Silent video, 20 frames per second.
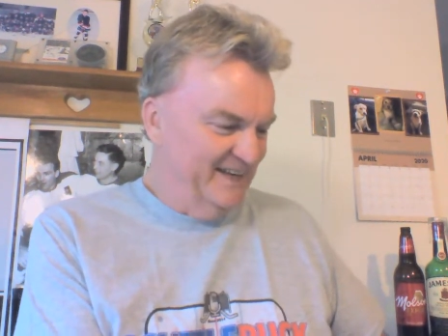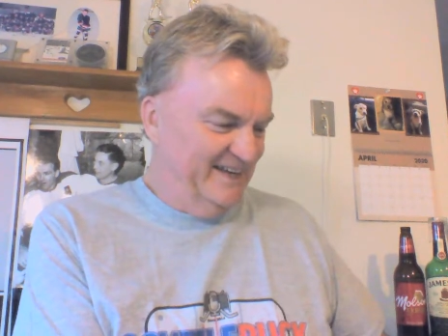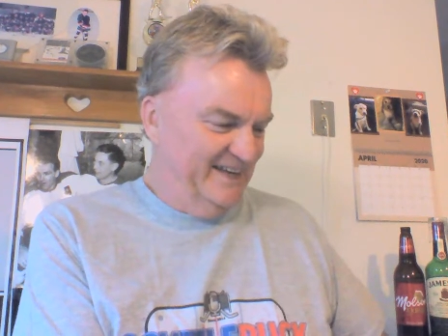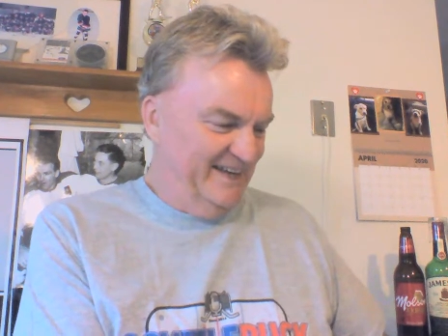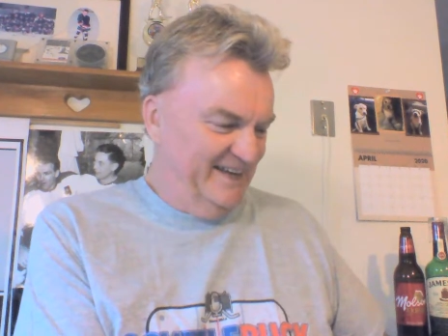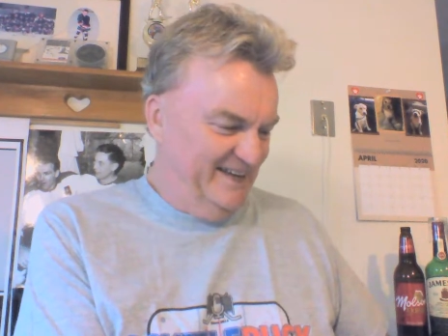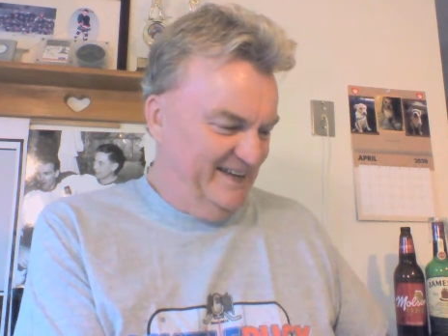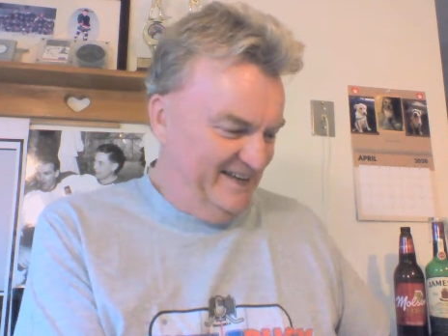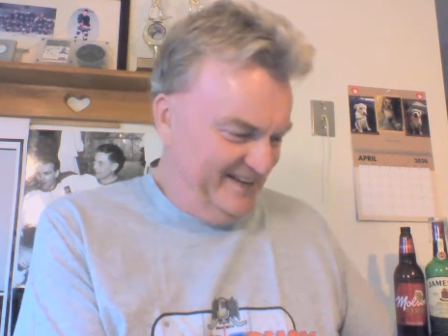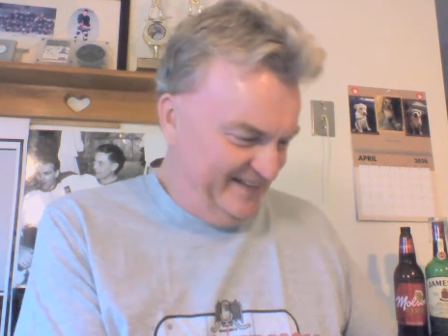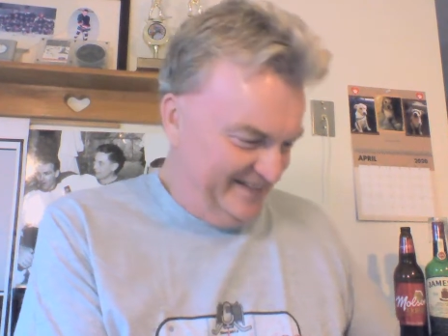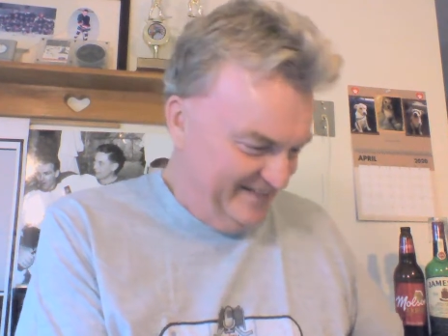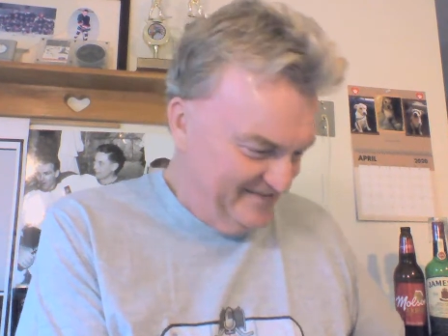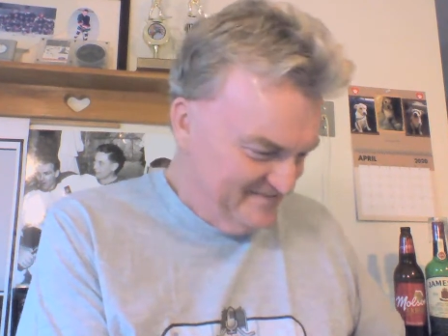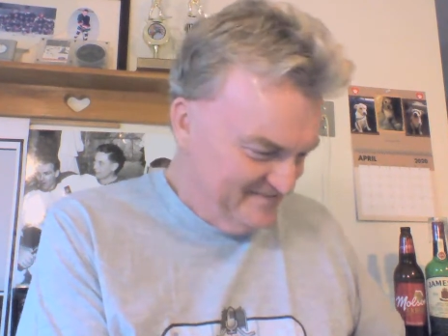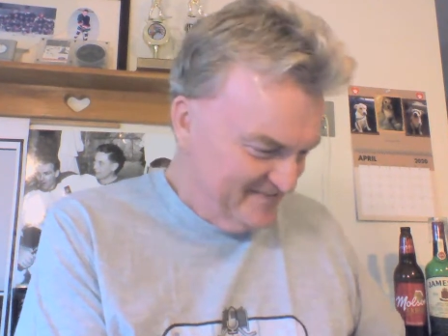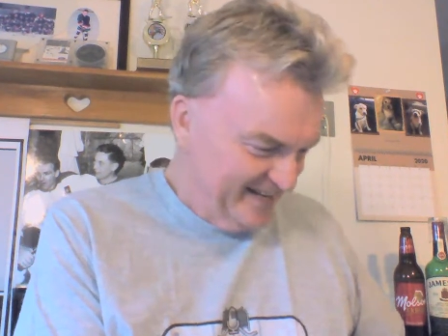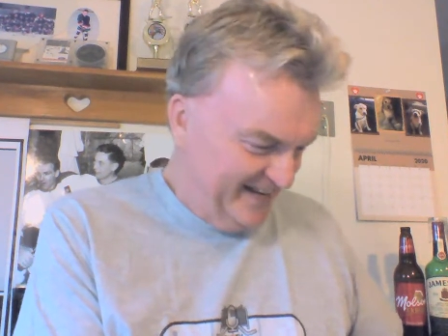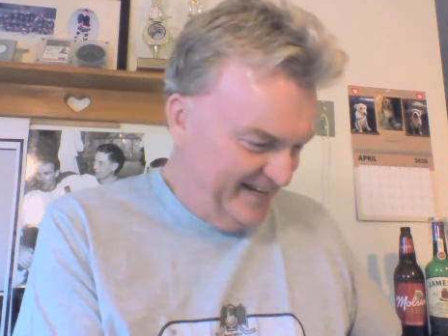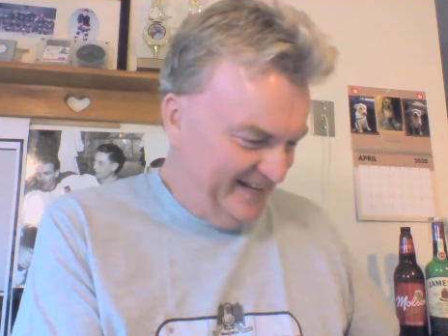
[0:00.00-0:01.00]

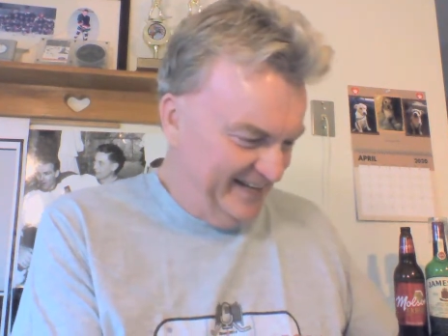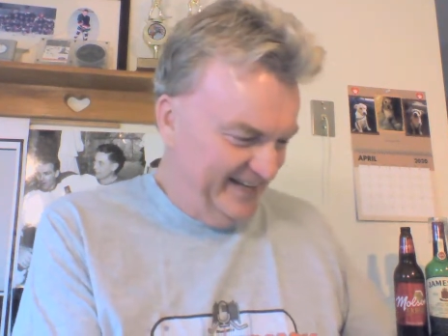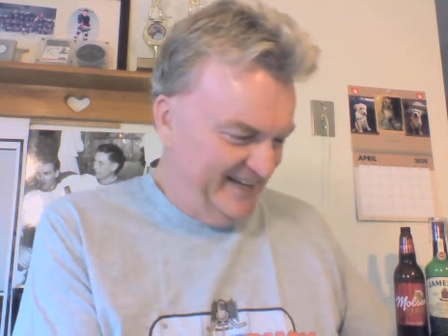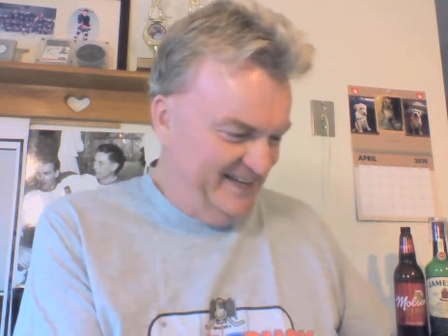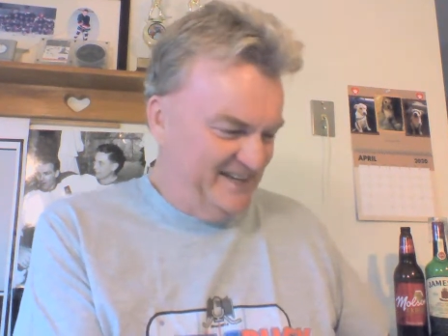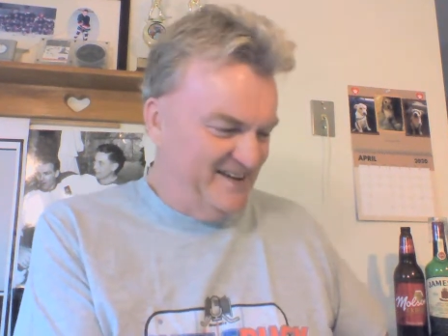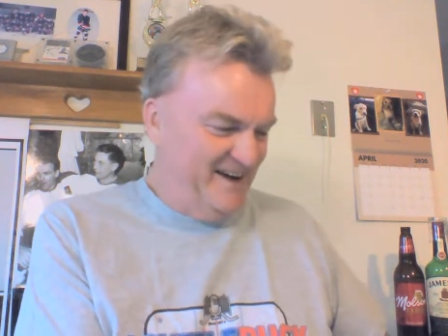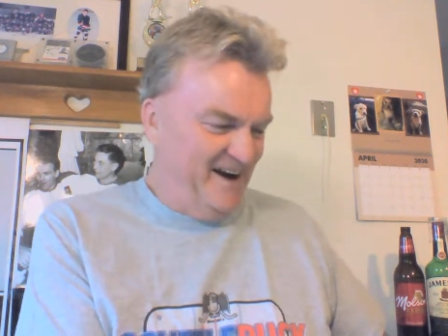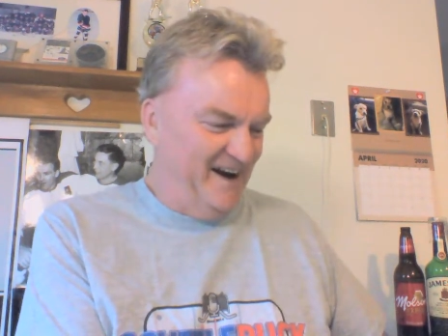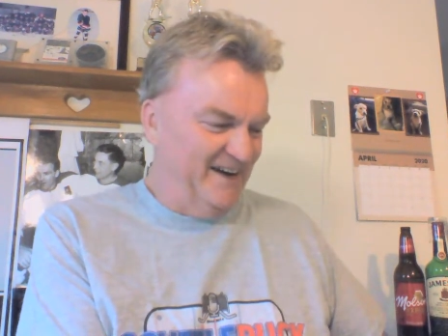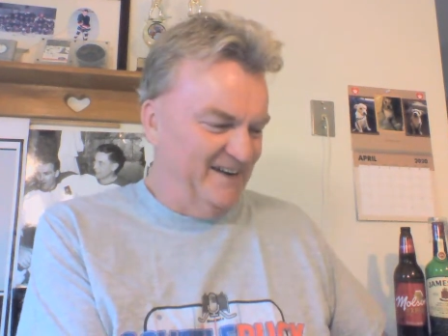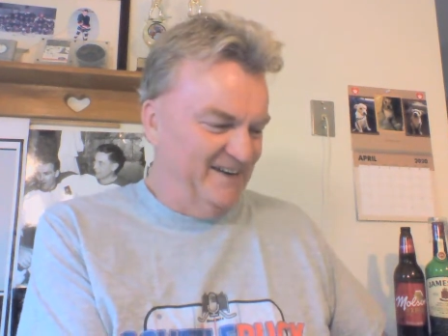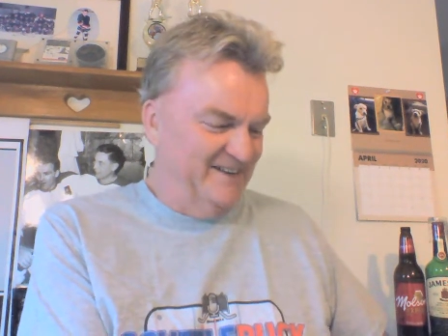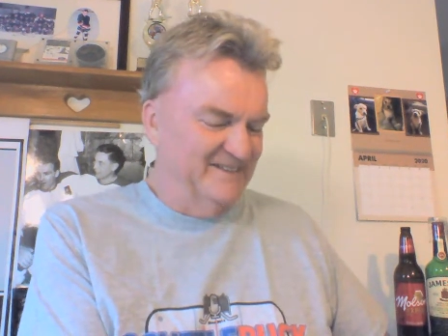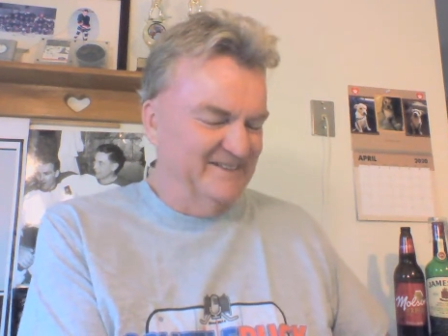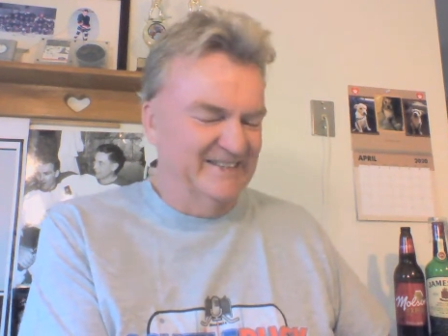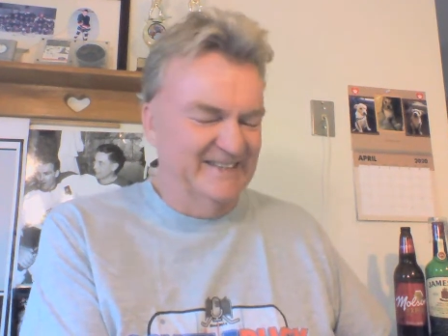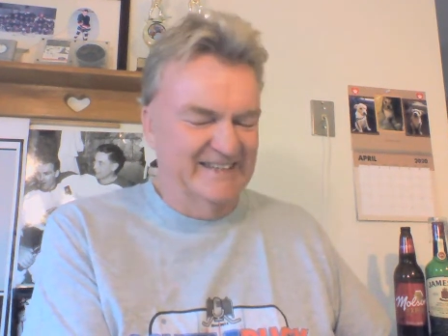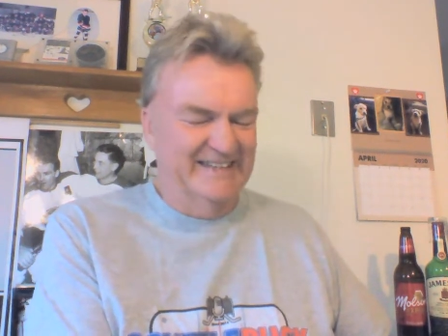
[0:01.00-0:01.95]
He got